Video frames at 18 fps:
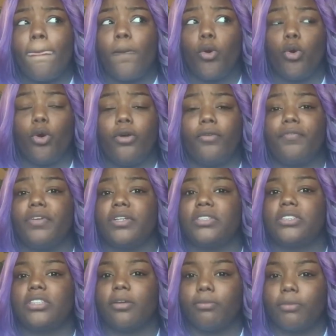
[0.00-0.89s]
or if it's
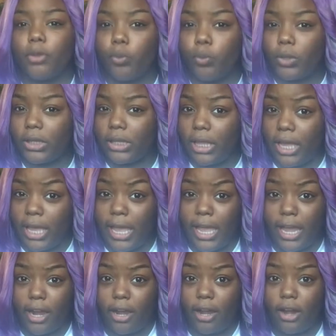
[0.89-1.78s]
something with the
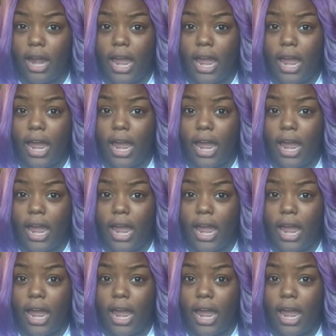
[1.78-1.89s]
hair.